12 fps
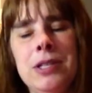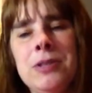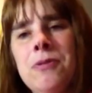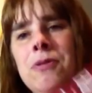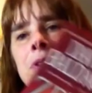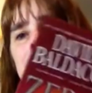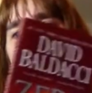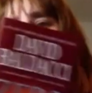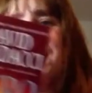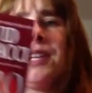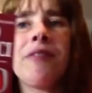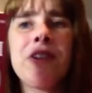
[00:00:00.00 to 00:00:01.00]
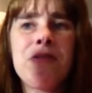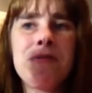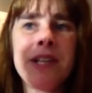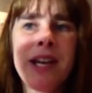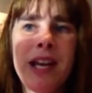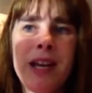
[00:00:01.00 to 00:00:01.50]
is called
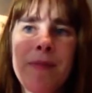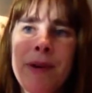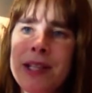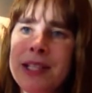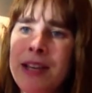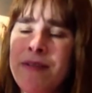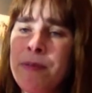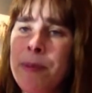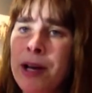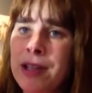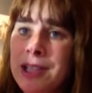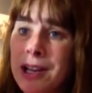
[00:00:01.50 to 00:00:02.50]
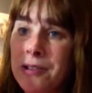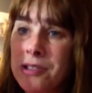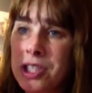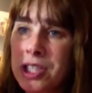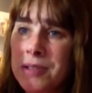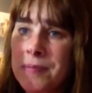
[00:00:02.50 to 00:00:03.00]
Zero Day by David
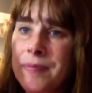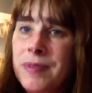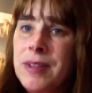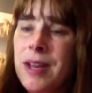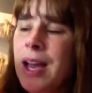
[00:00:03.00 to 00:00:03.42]
Baldacci,